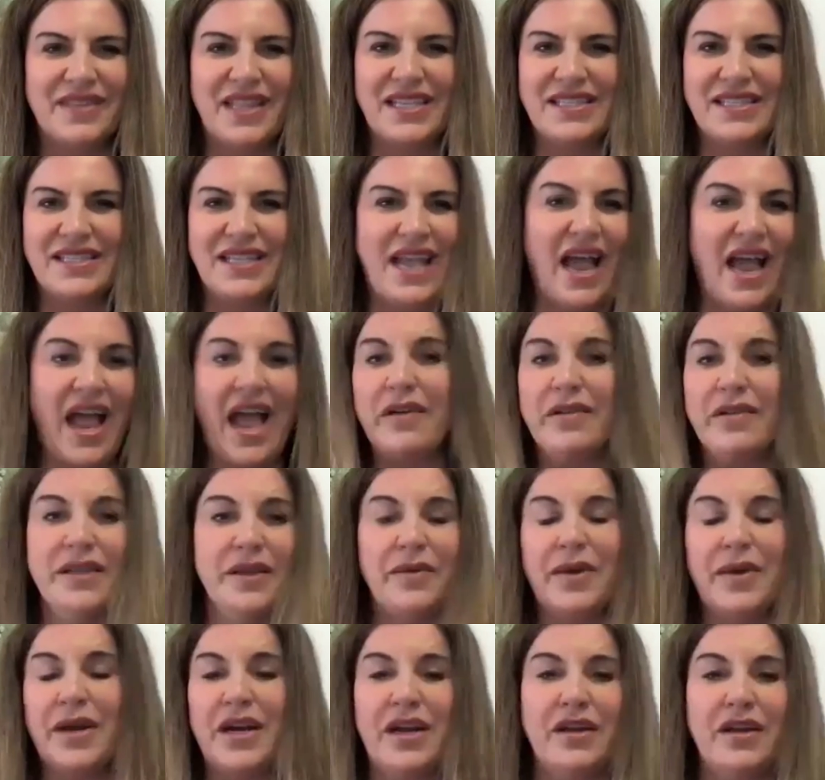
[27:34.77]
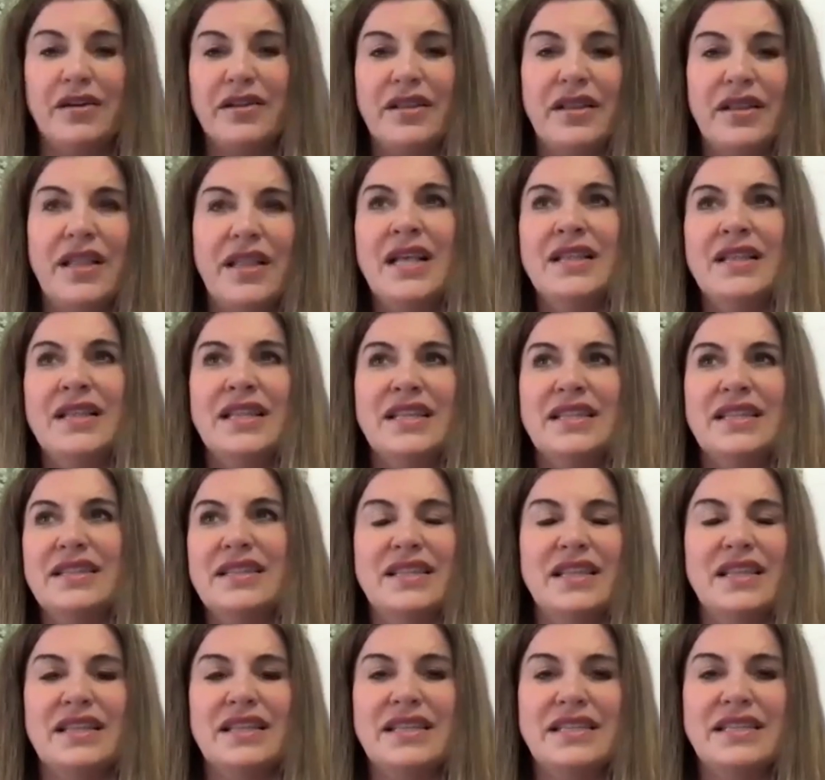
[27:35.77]
They say I only want to go to
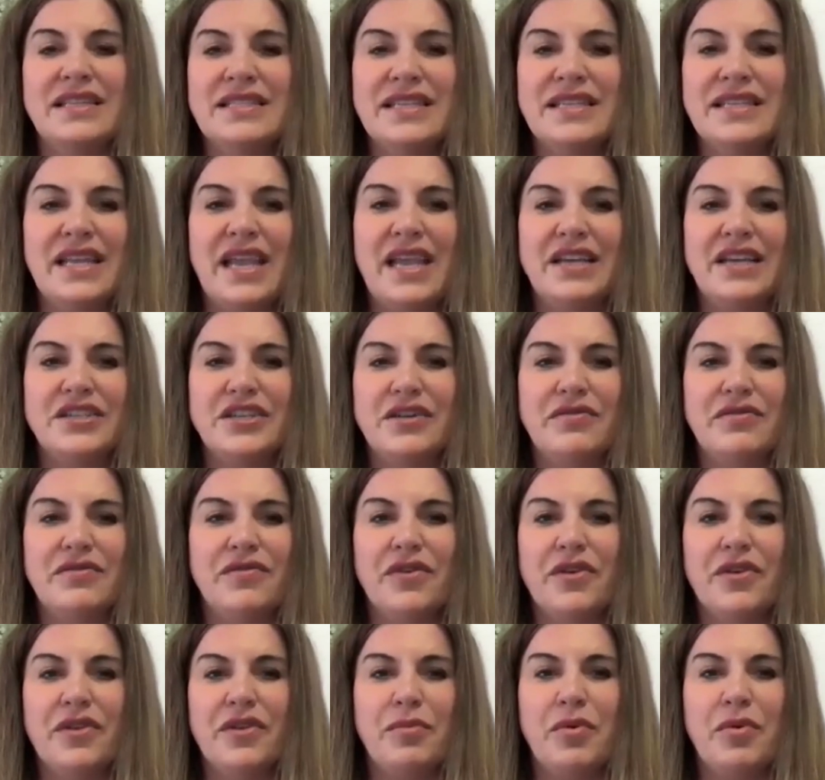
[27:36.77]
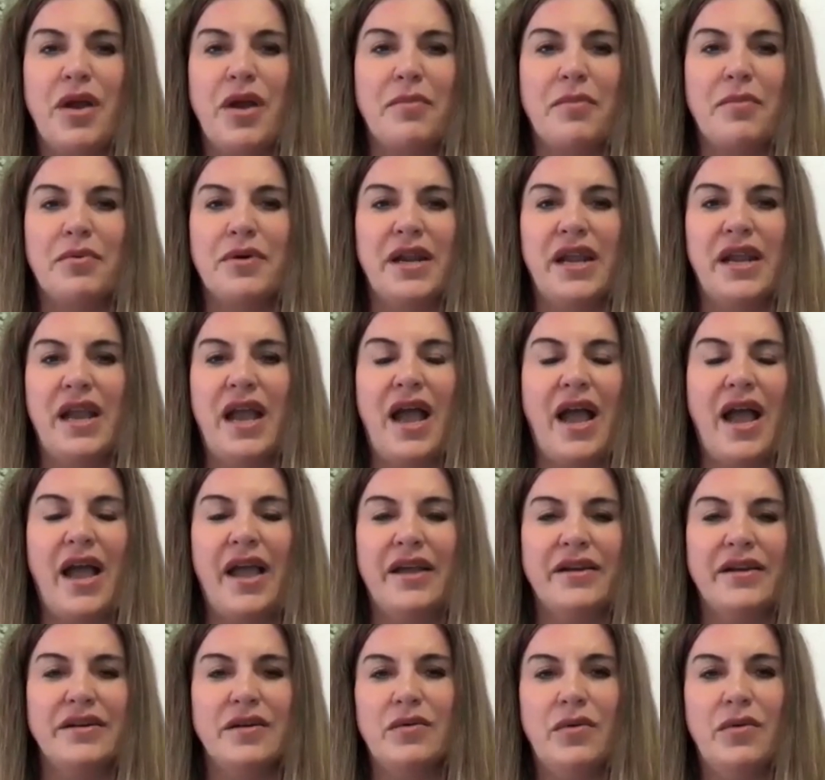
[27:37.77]
the listing agent for the property.
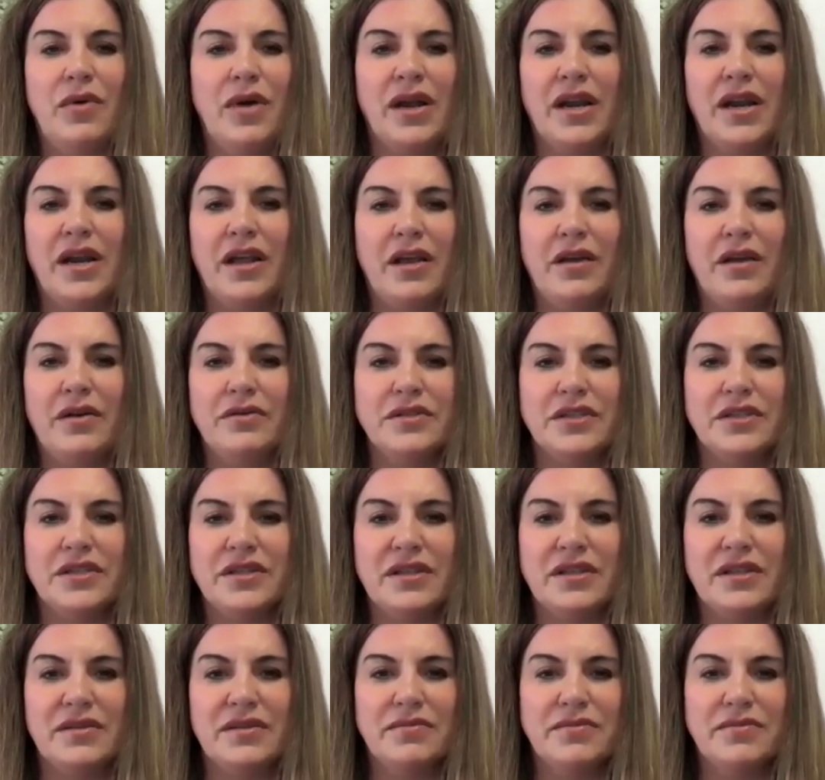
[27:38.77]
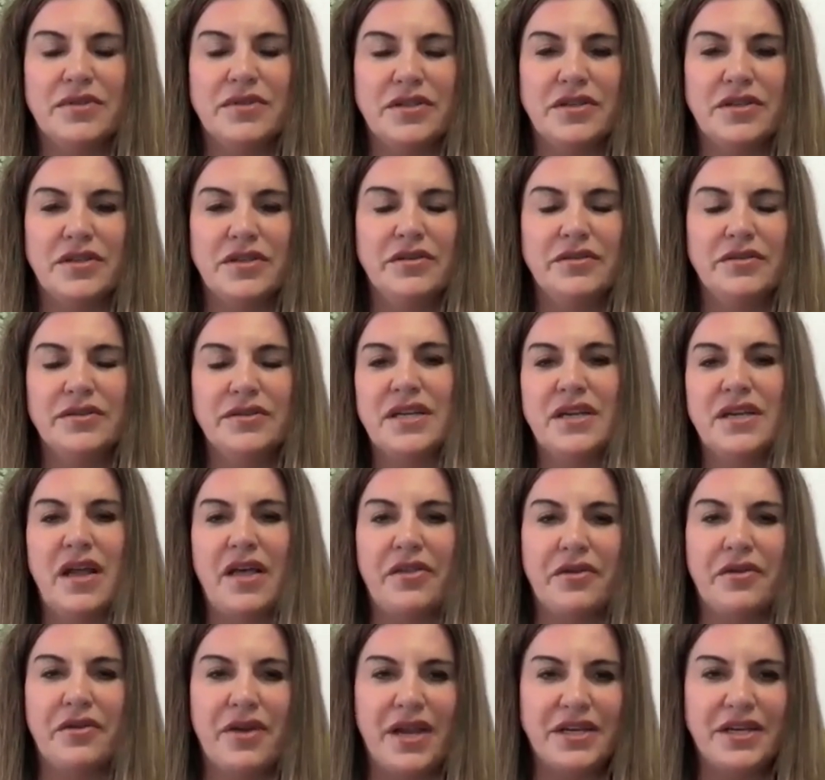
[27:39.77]
I don't want to go to the use
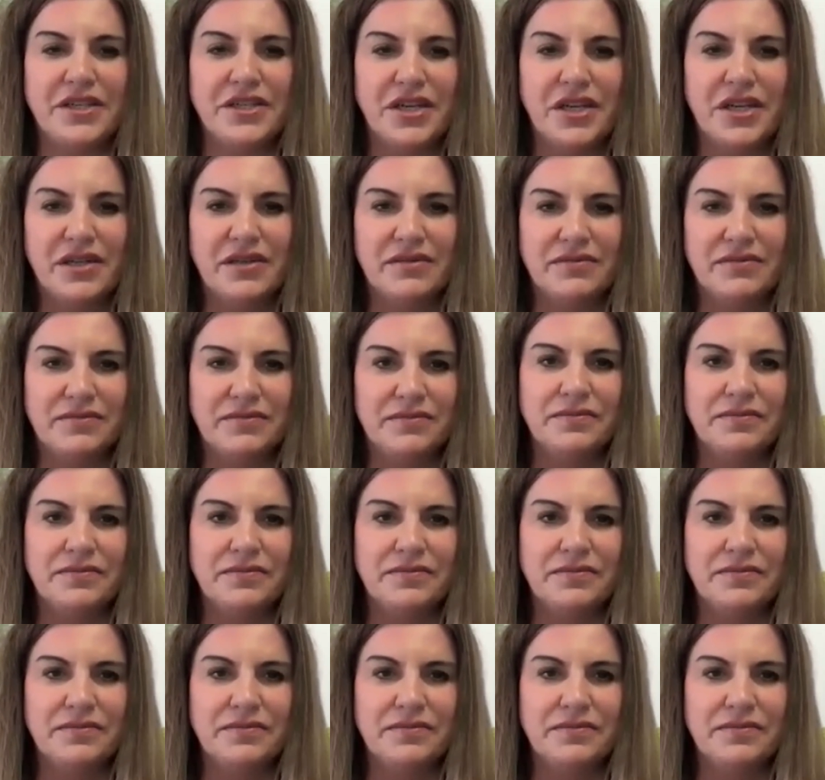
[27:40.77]
another agent